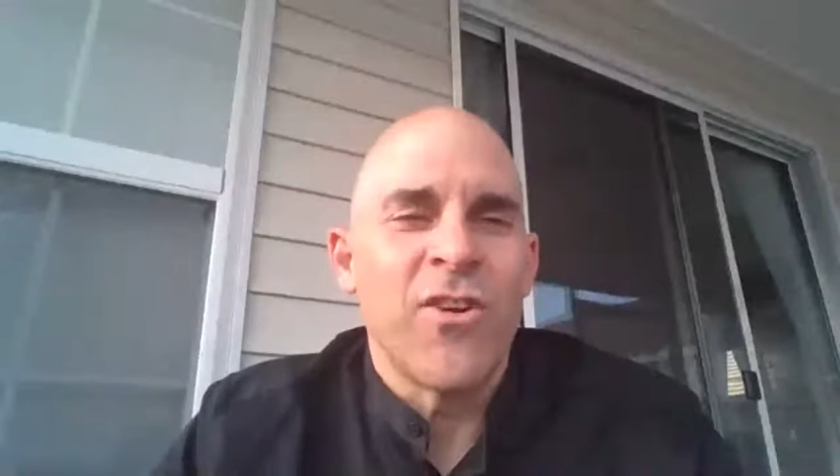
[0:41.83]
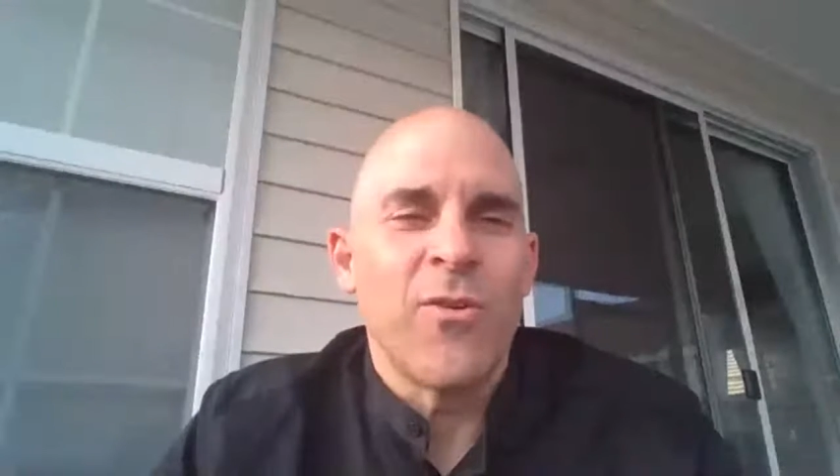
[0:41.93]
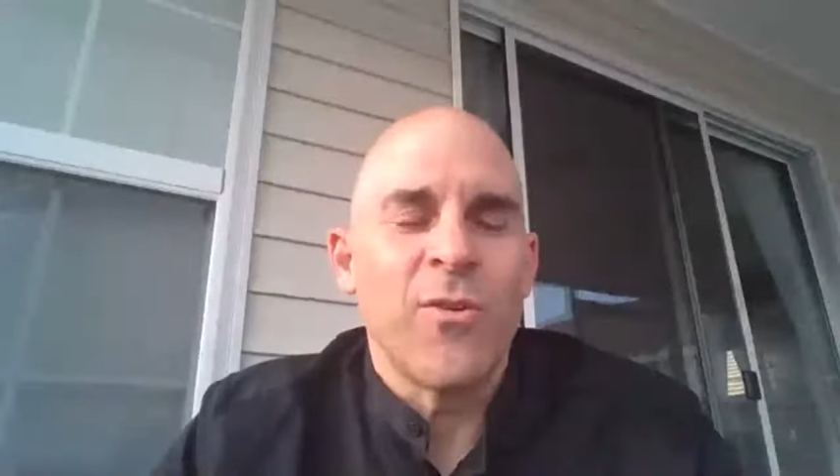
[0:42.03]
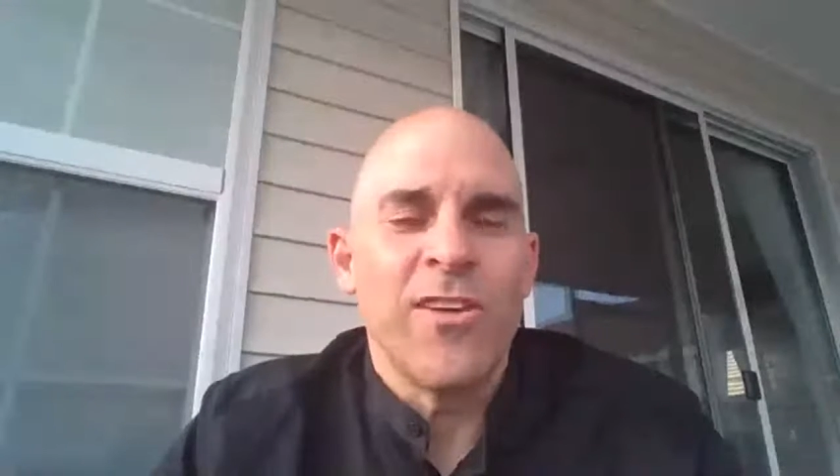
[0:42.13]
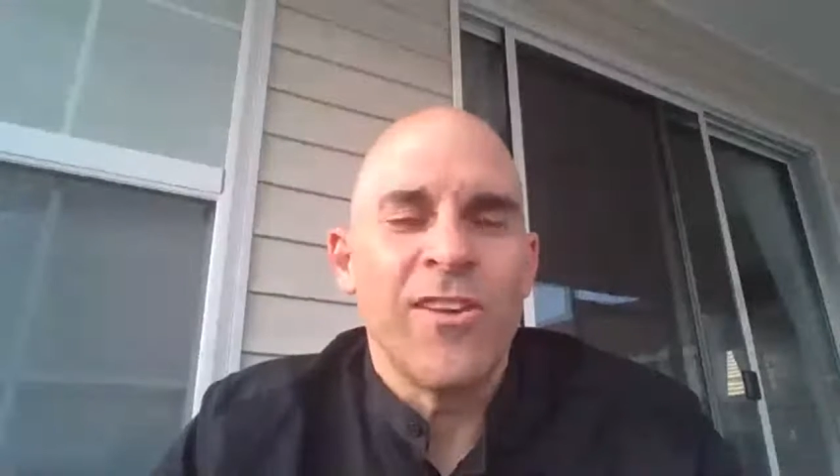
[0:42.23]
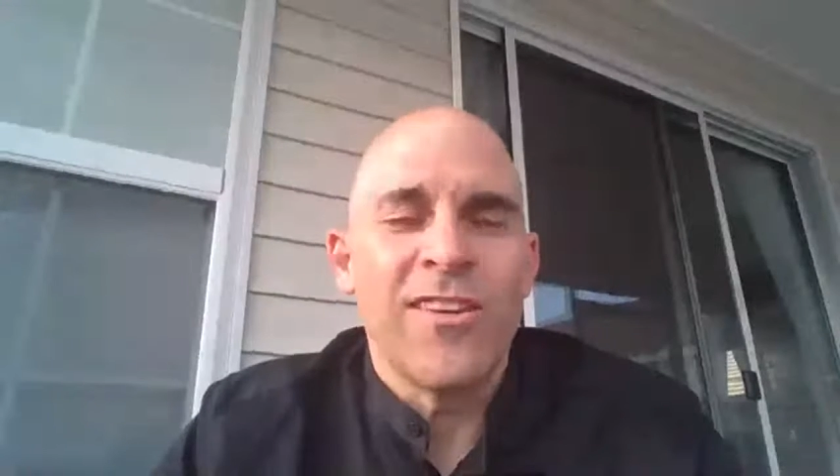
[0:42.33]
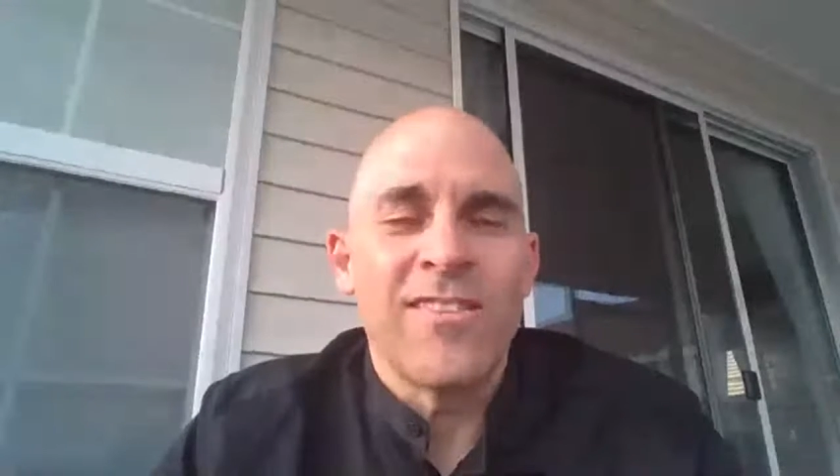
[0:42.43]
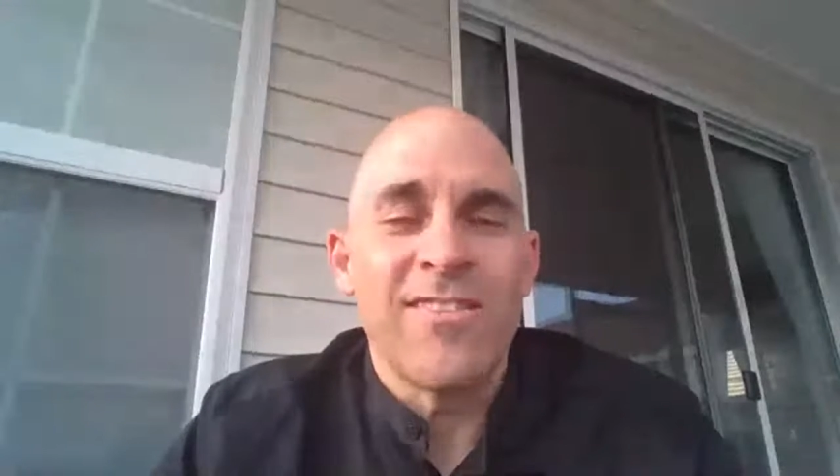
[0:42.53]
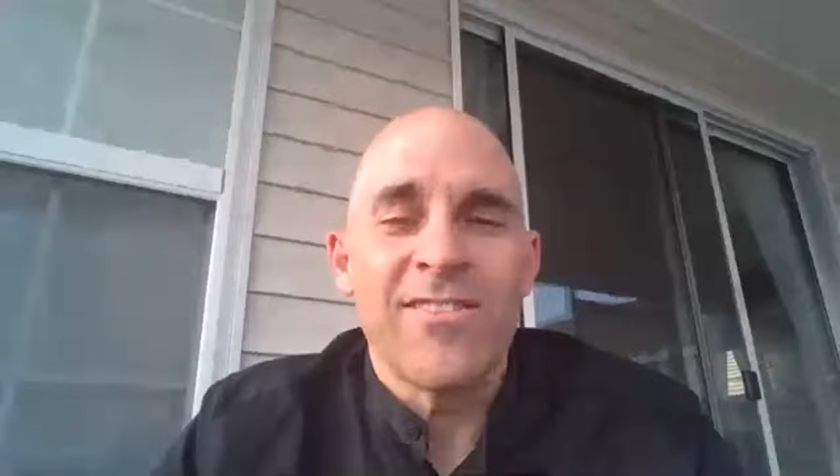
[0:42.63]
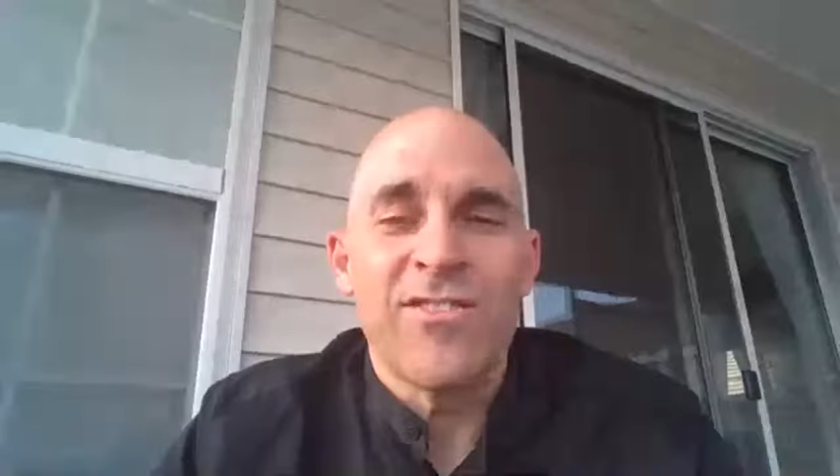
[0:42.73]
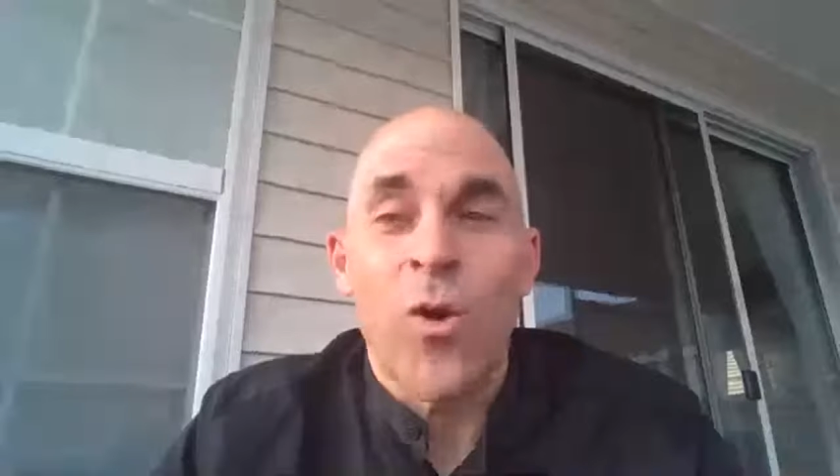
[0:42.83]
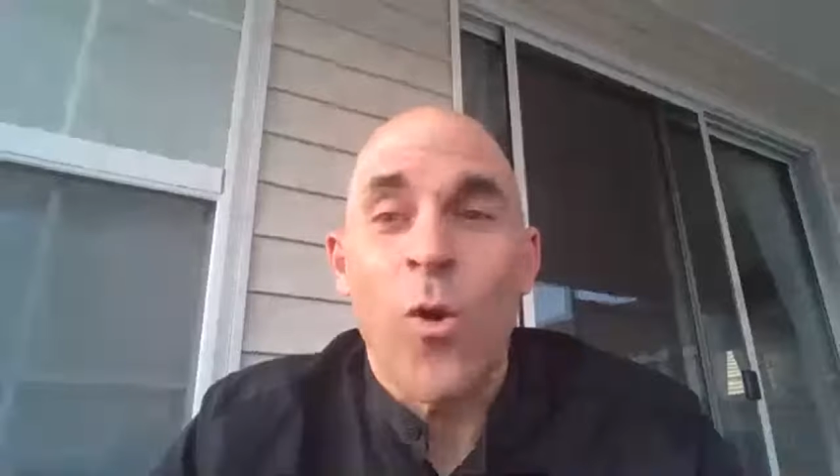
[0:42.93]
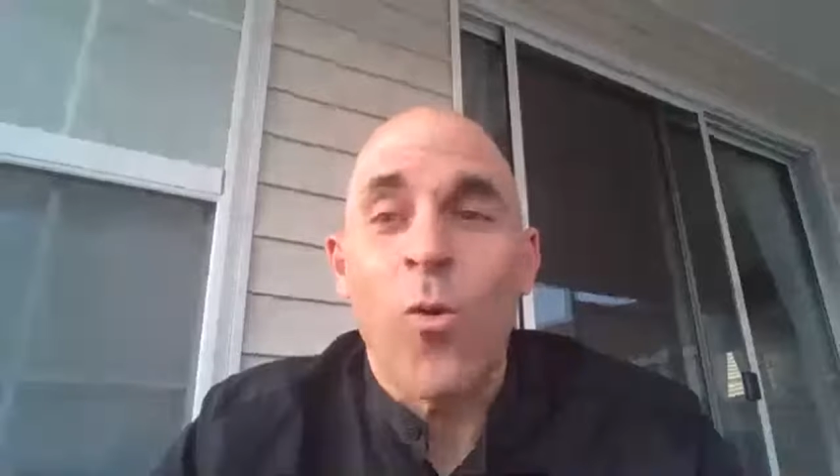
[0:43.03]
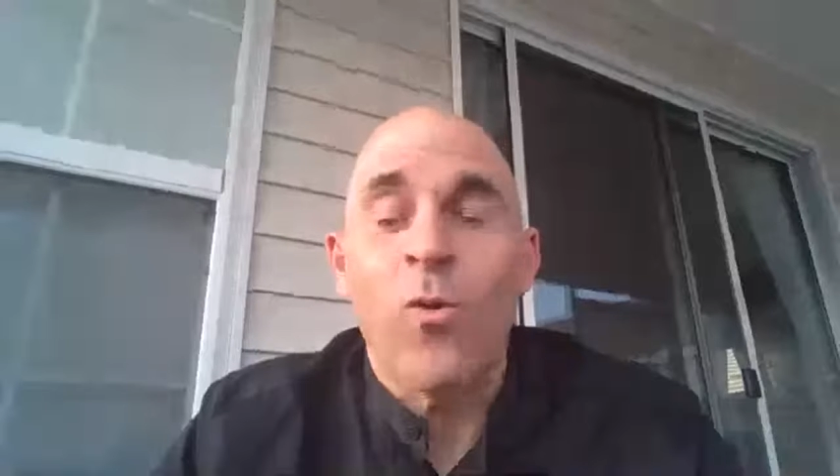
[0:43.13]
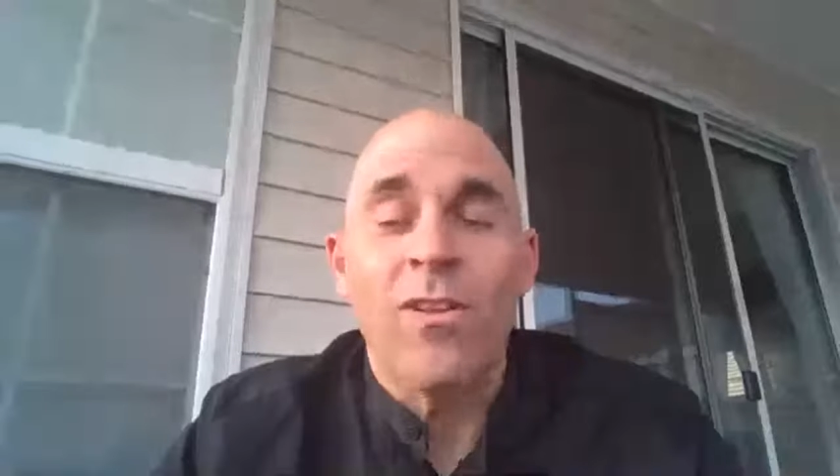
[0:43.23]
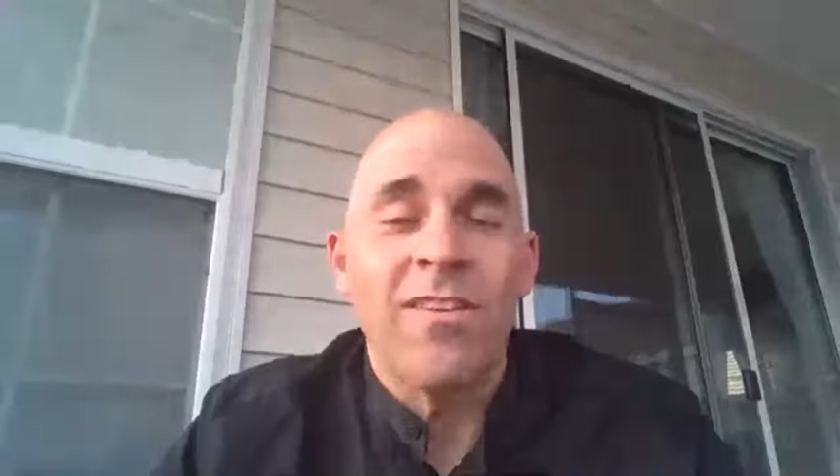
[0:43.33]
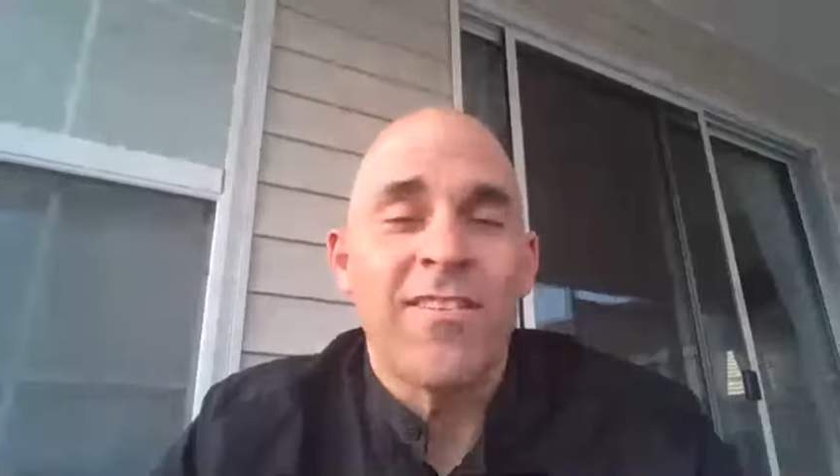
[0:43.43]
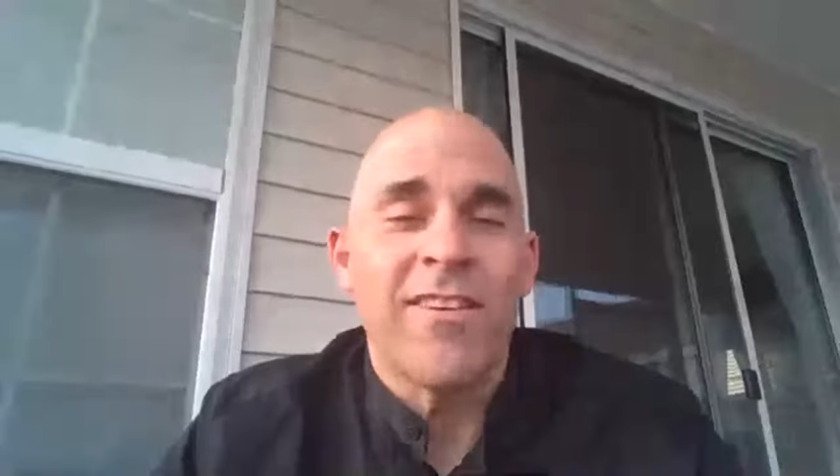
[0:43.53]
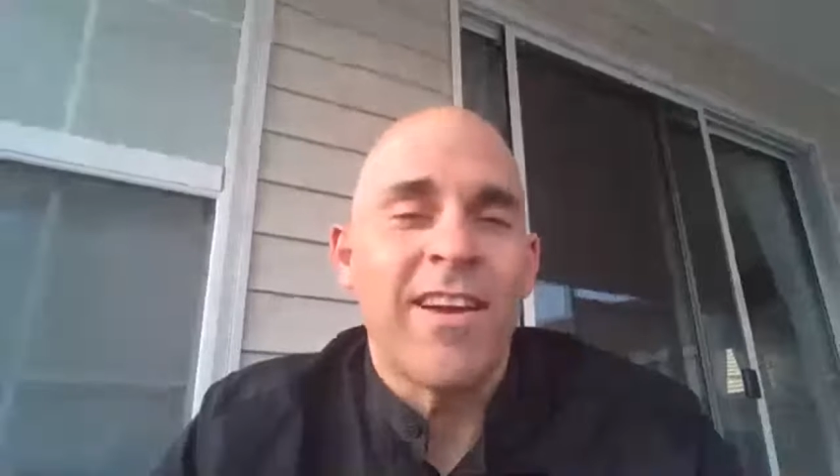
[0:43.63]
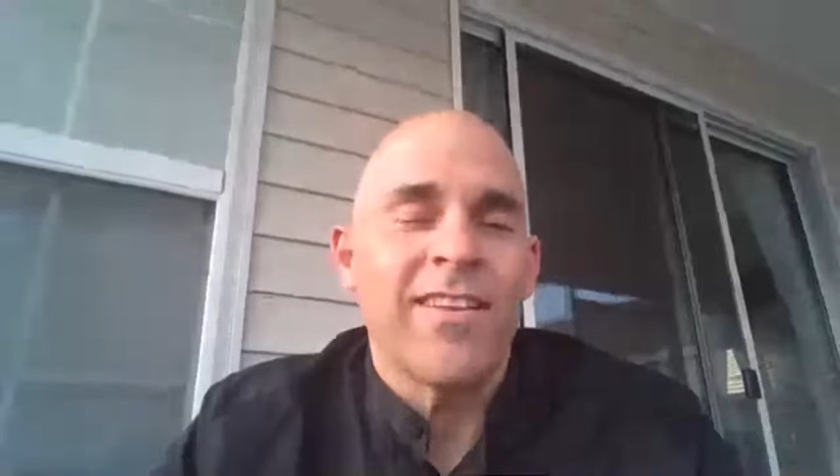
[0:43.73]
So he is just
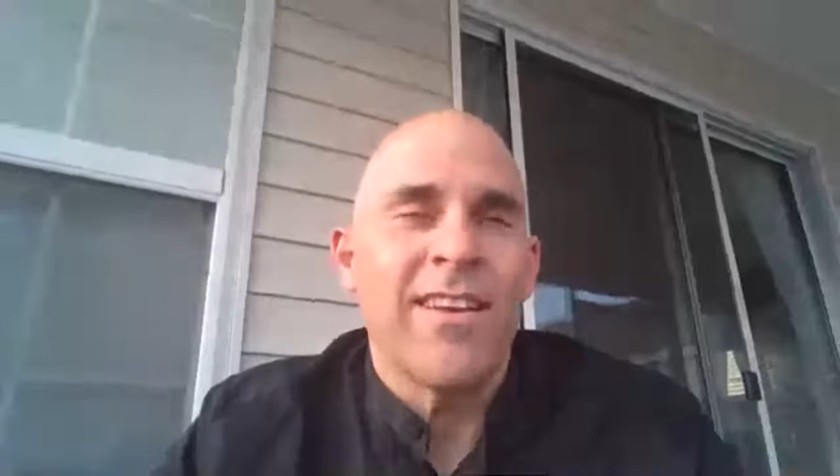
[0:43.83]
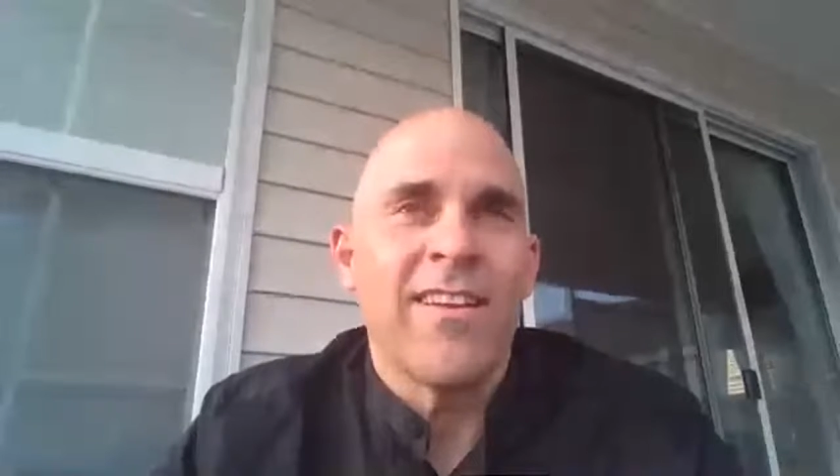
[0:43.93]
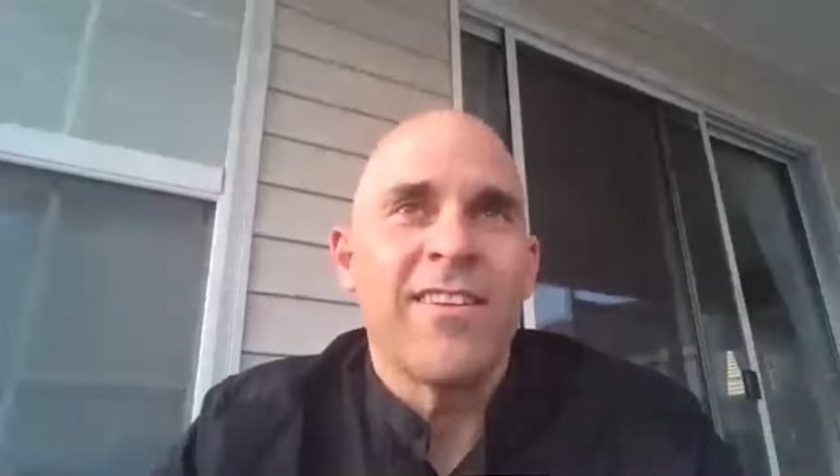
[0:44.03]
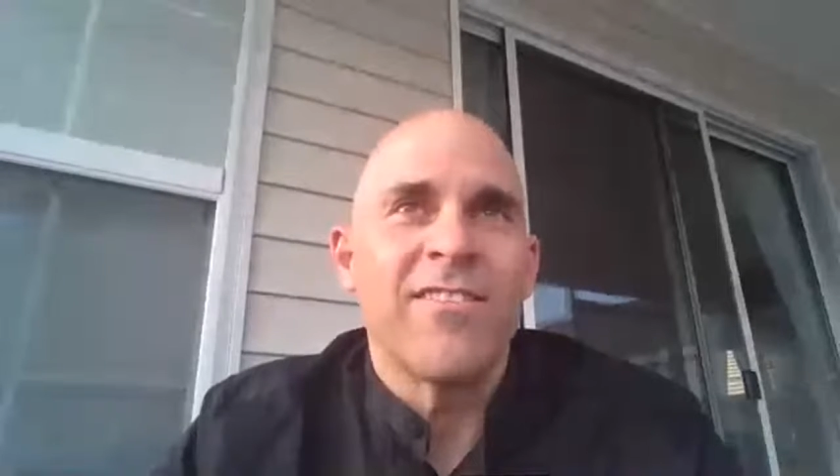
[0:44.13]
totally psyched,